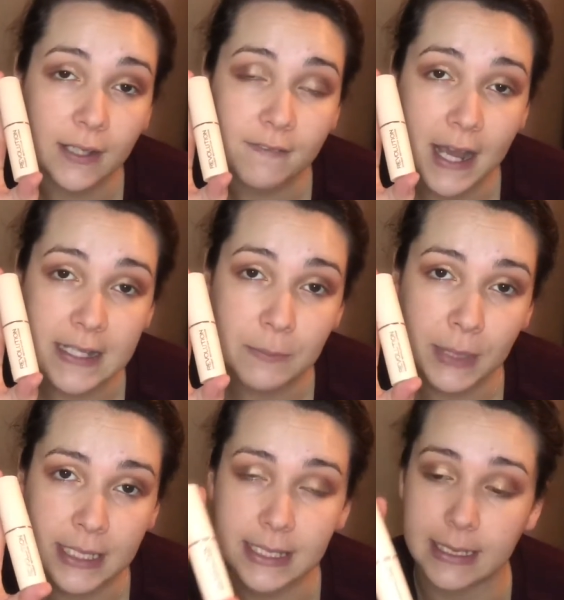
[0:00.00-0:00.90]
Fast
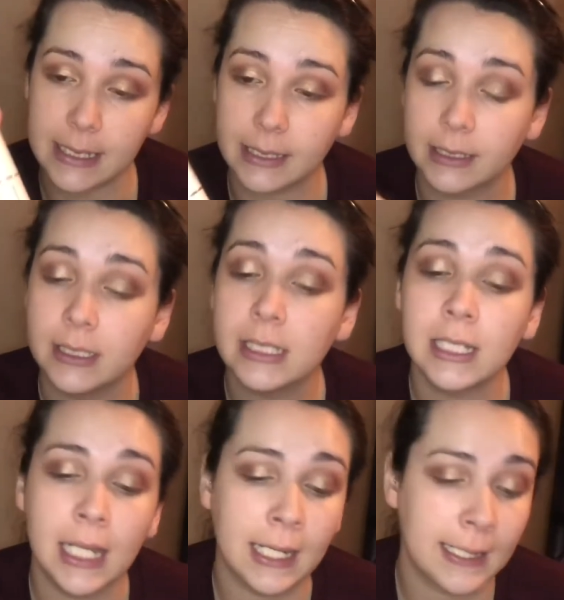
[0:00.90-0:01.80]
Base Stick.
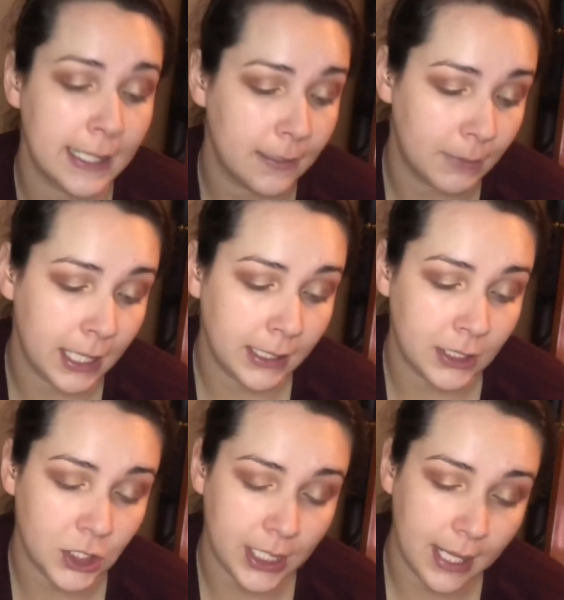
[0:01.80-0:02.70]
And I have mine in the
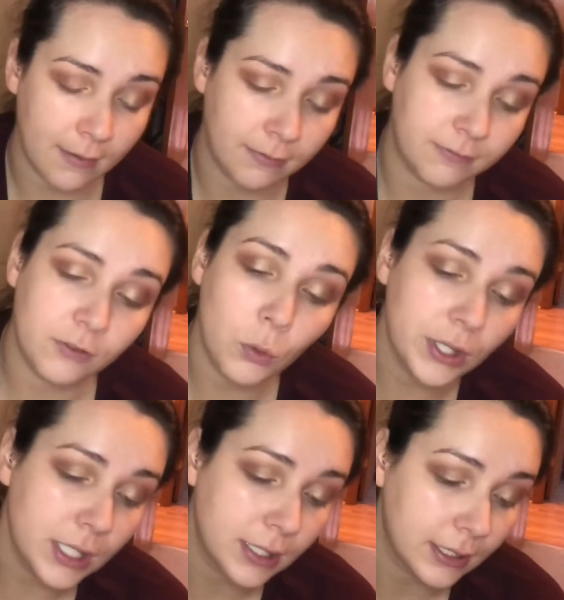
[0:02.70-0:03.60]
shade F4.